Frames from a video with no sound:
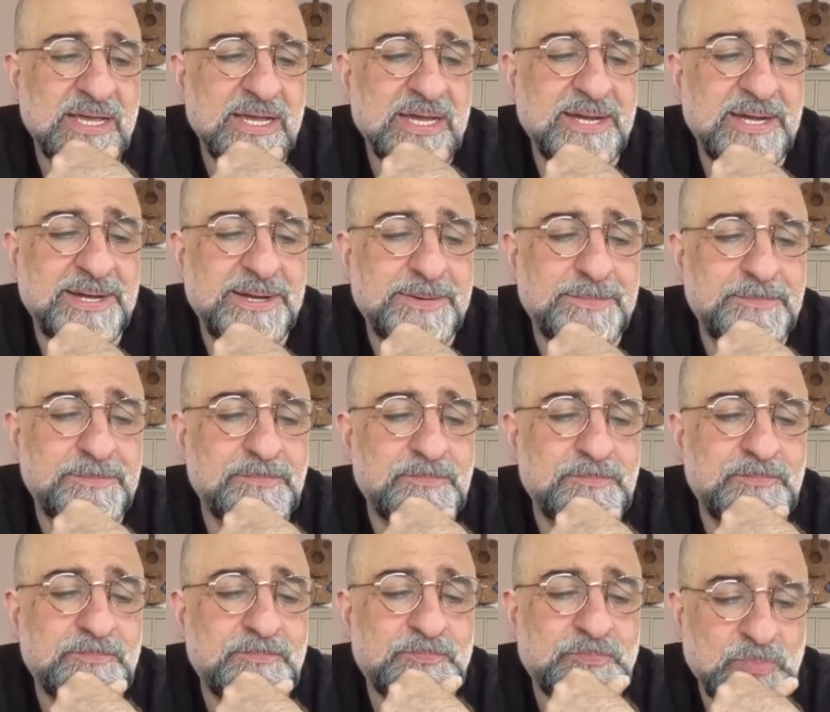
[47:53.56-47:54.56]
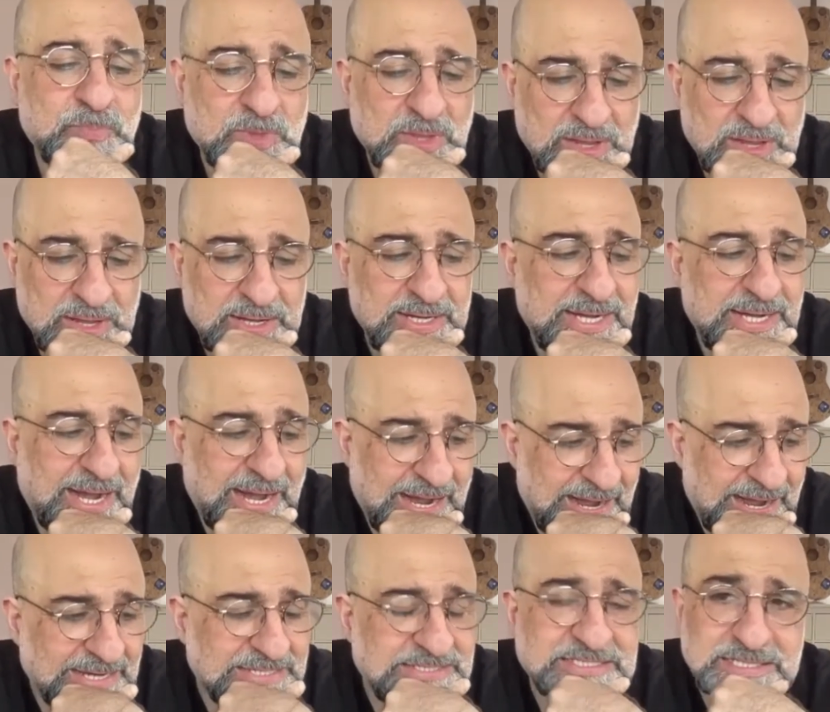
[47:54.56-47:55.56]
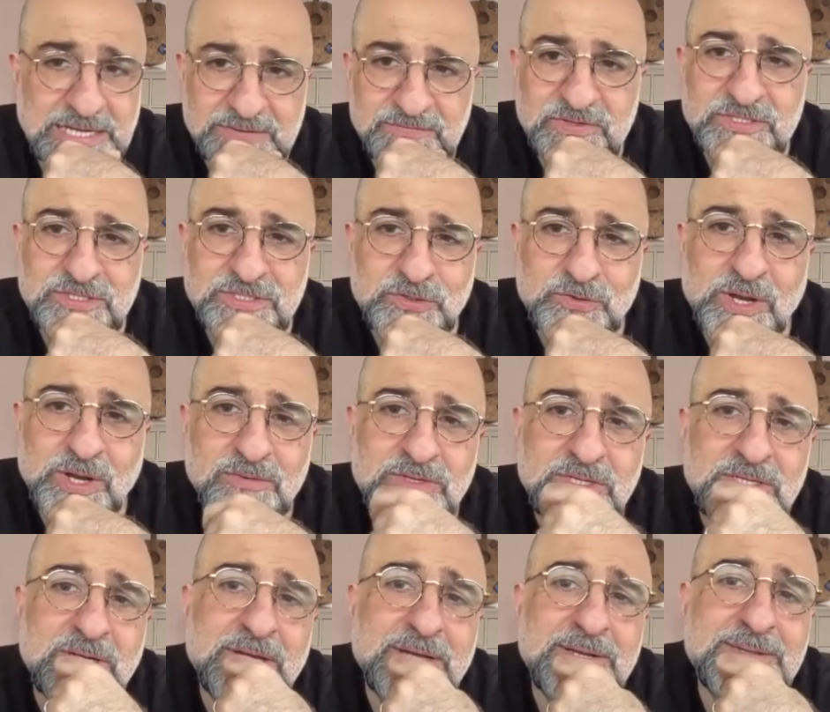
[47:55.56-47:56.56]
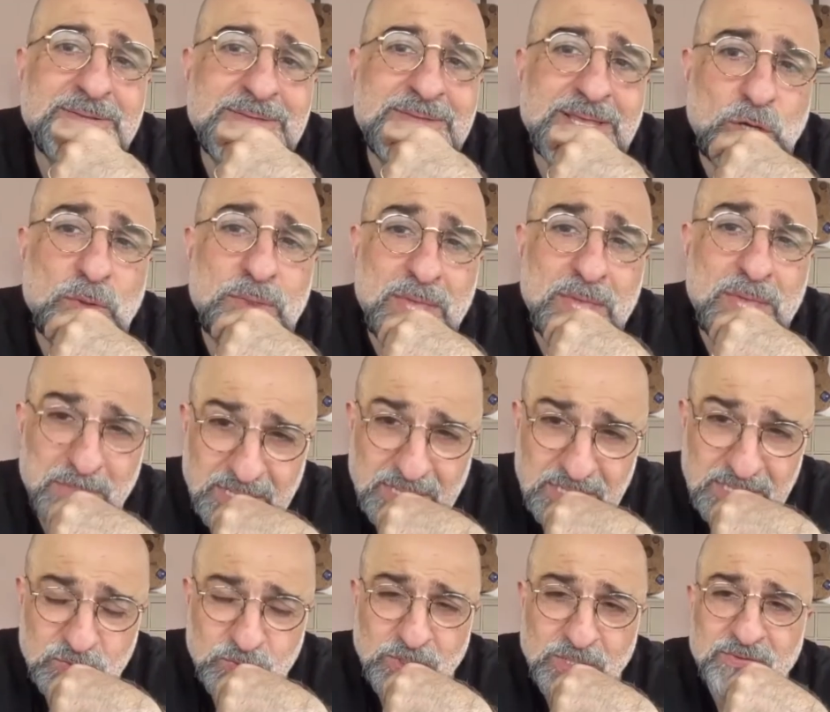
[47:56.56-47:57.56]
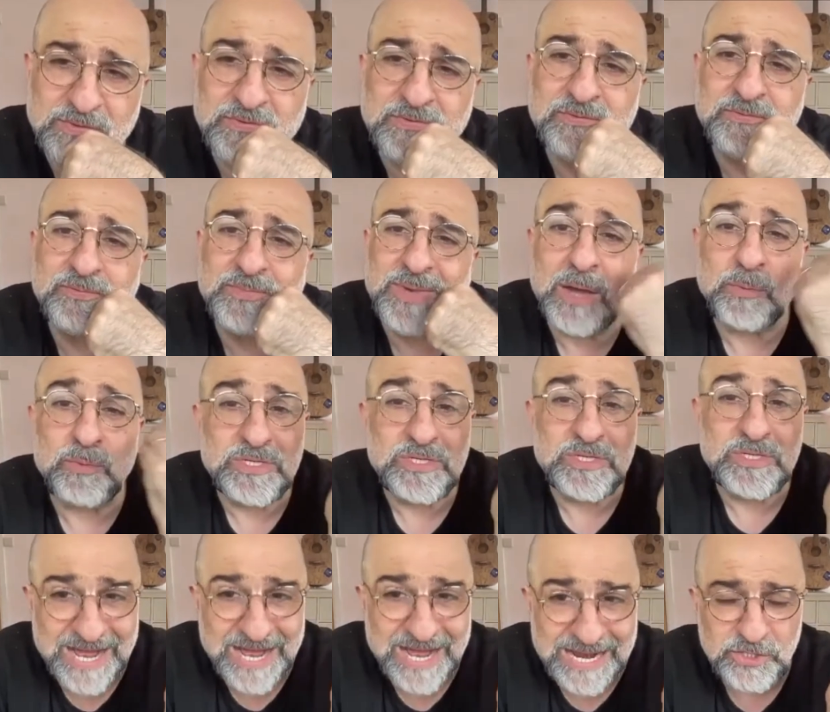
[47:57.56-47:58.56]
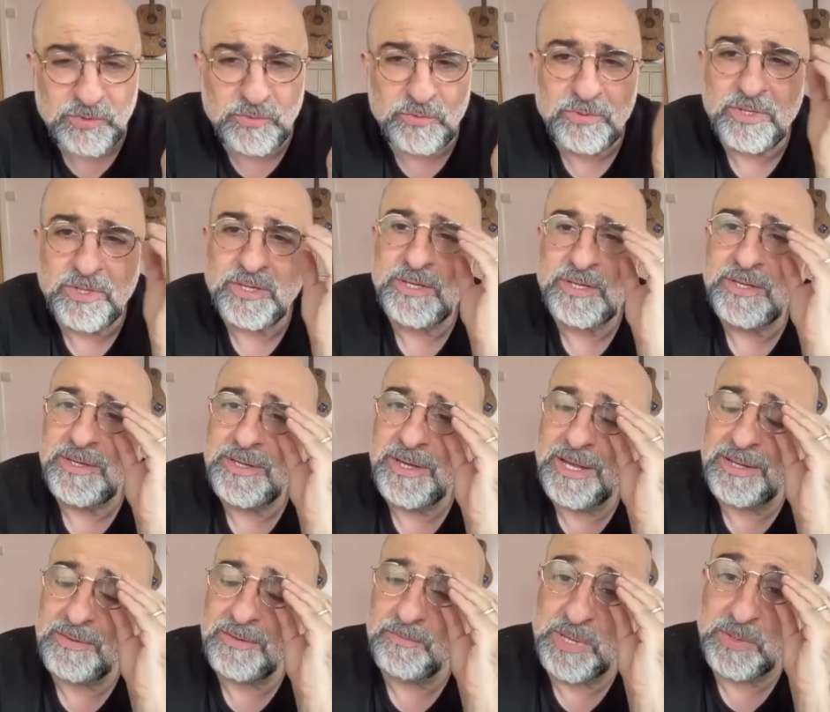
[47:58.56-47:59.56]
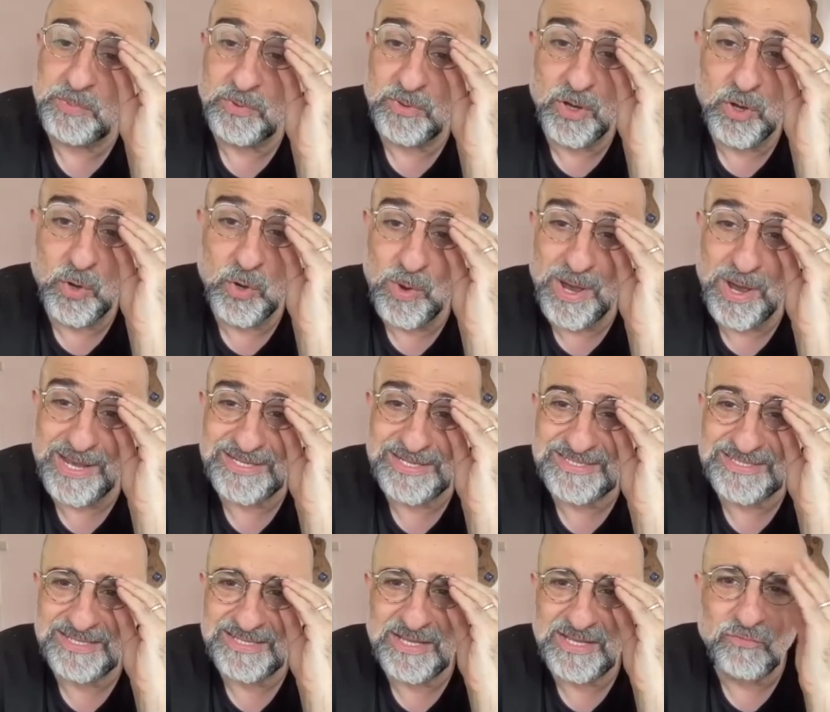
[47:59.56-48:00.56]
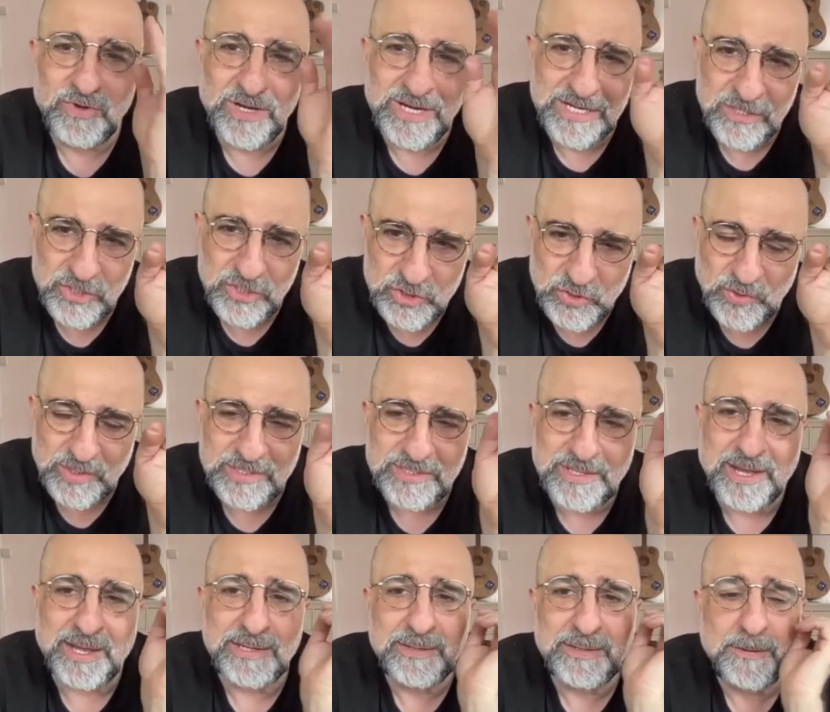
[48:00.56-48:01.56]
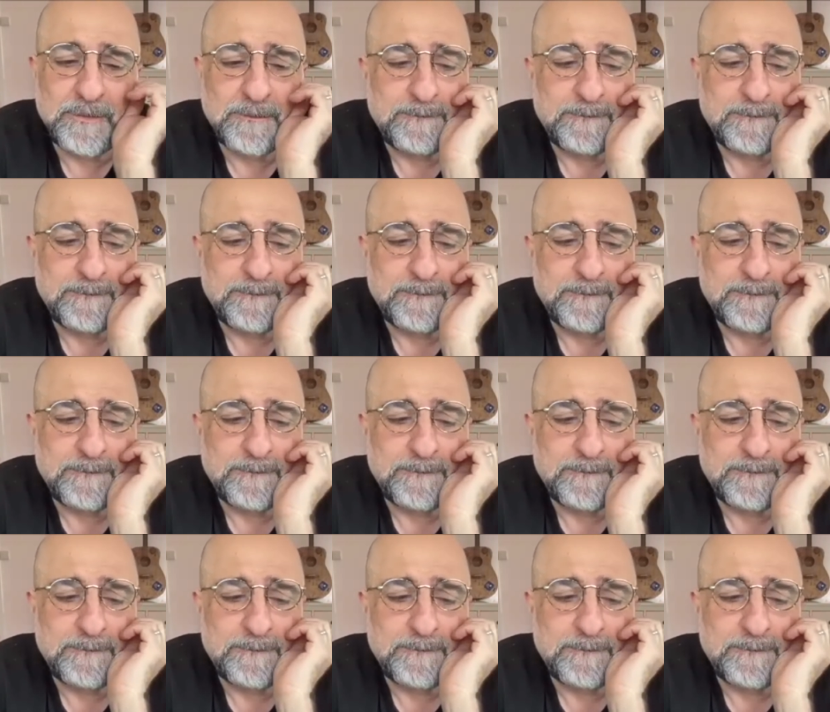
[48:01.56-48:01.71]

I serviced the crowd tonight. They got their money's worth. I was value. And people go away saying they really enjoyed that.